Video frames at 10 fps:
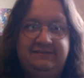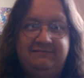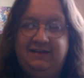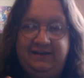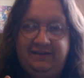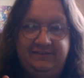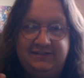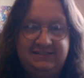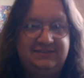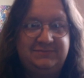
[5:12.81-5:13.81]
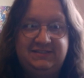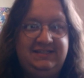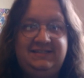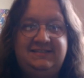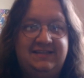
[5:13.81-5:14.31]
Uh, the system
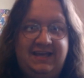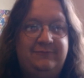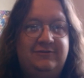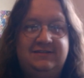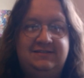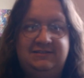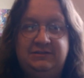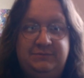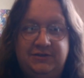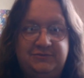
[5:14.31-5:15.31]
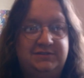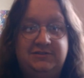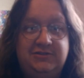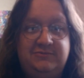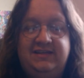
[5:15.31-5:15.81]
sees the camera, the system knows what to
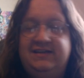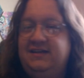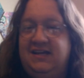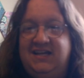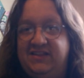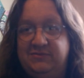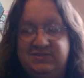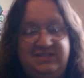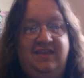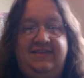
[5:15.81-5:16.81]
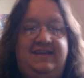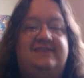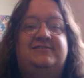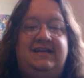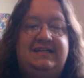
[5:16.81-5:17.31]
do with it, there was nothing else
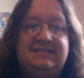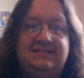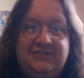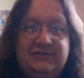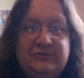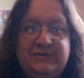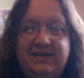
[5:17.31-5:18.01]
I had to do,